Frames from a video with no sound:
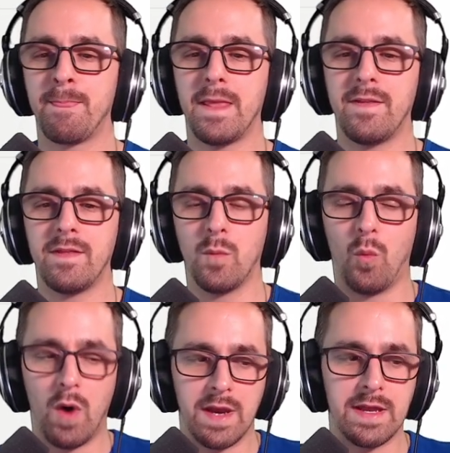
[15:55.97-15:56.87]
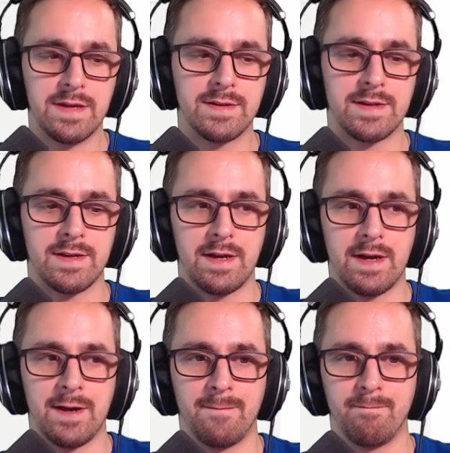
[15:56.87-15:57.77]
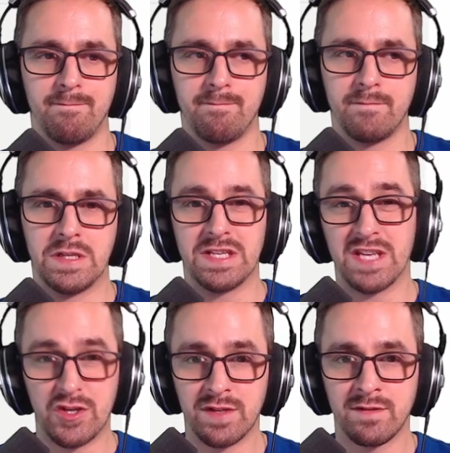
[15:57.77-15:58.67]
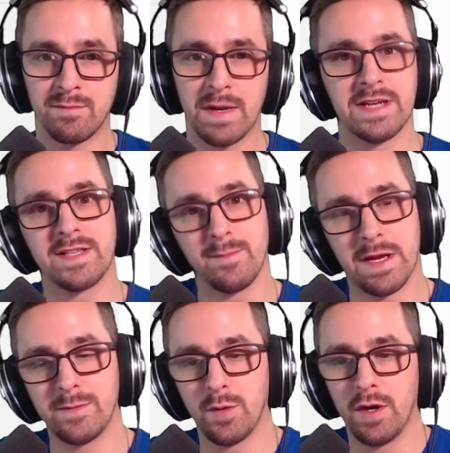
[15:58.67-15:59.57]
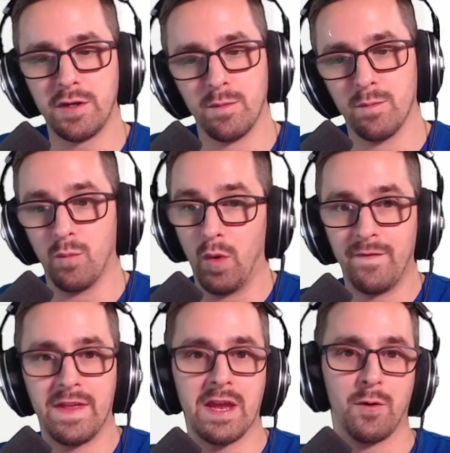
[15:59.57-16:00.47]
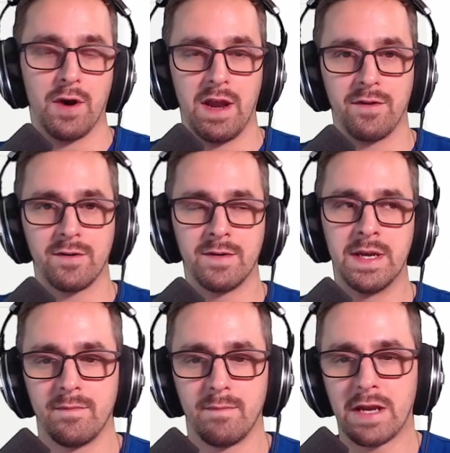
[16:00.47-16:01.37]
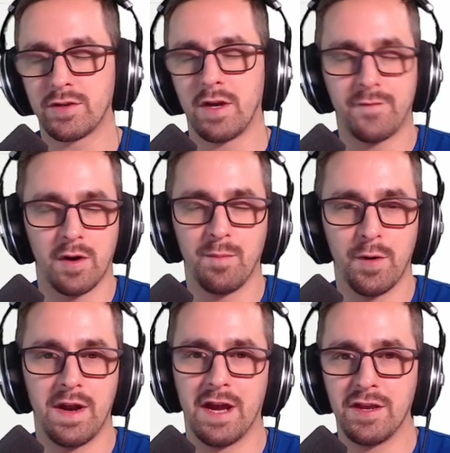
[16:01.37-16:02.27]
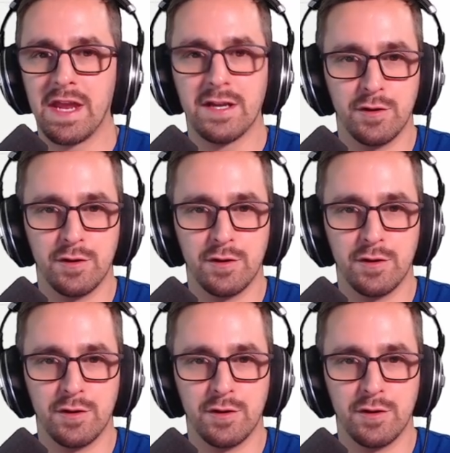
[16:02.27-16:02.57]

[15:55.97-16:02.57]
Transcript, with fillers: And one is um, decisions, because sometimes you want to do one thing or another. Microsoft already pointed out you can't